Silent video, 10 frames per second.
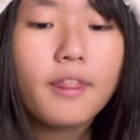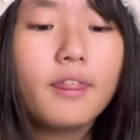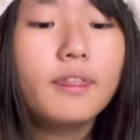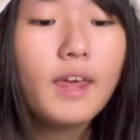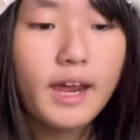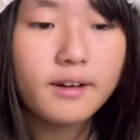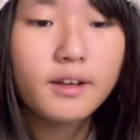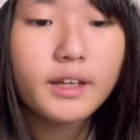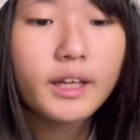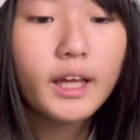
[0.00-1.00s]
Then
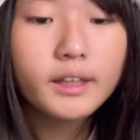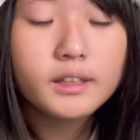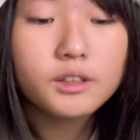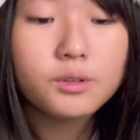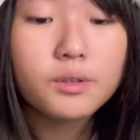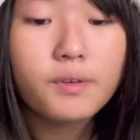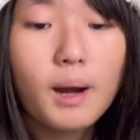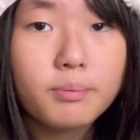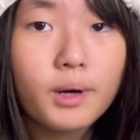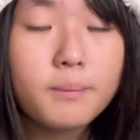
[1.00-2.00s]
heat to
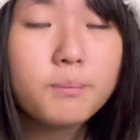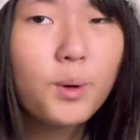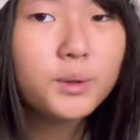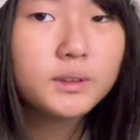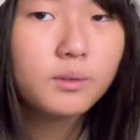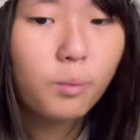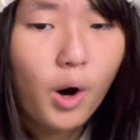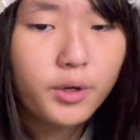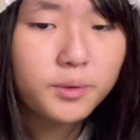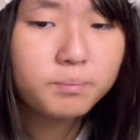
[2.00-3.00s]
evaporate most of the
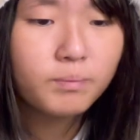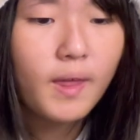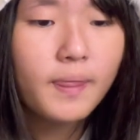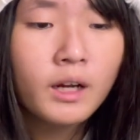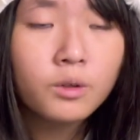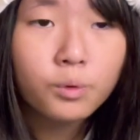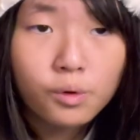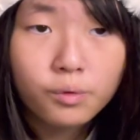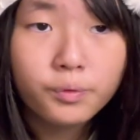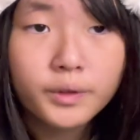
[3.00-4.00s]
water, and then
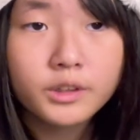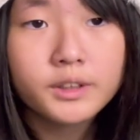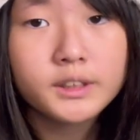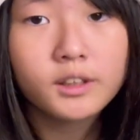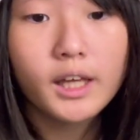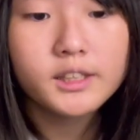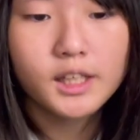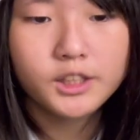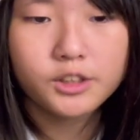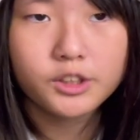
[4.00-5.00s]
cool for the
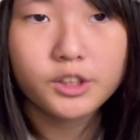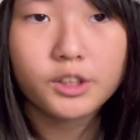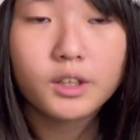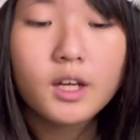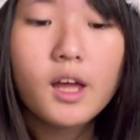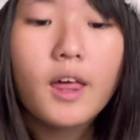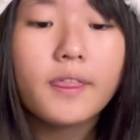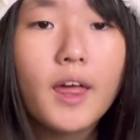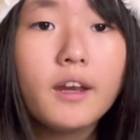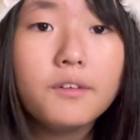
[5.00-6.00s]
crystallization to occur.
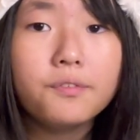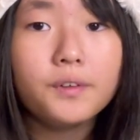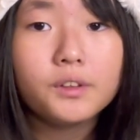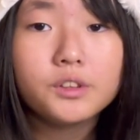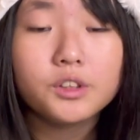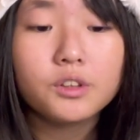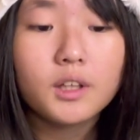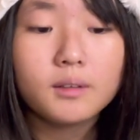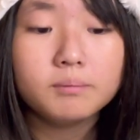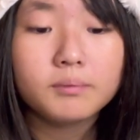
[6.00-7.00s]
Then filter
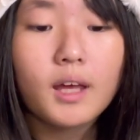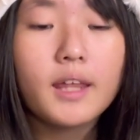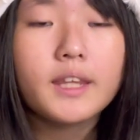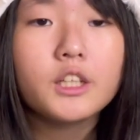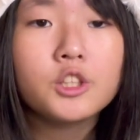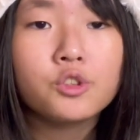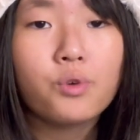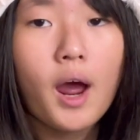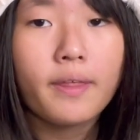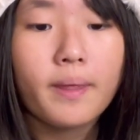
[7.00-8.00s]
them and then
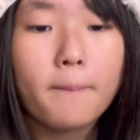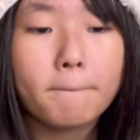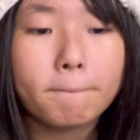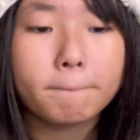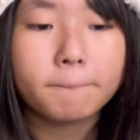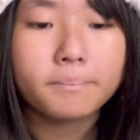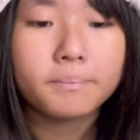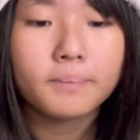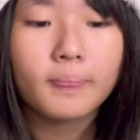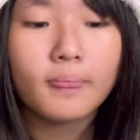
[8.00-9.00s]
dry them.
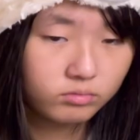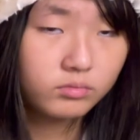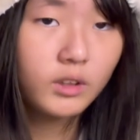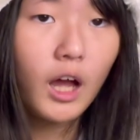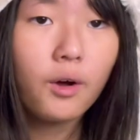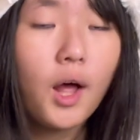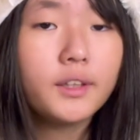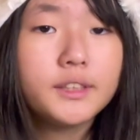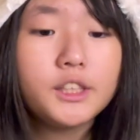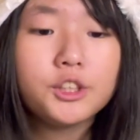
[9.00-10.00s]
Now I'll
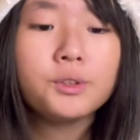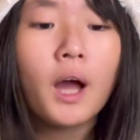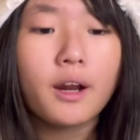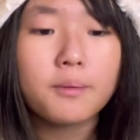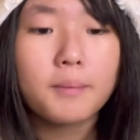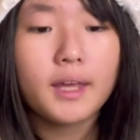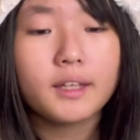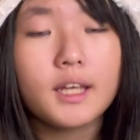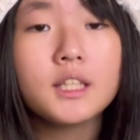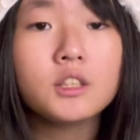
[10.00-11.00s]
teach you how to make
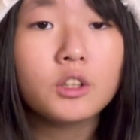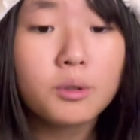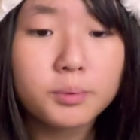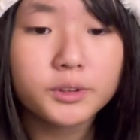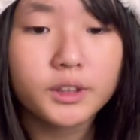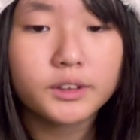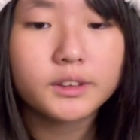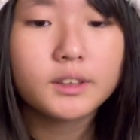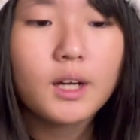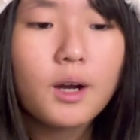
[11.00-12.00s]
insoluble salts.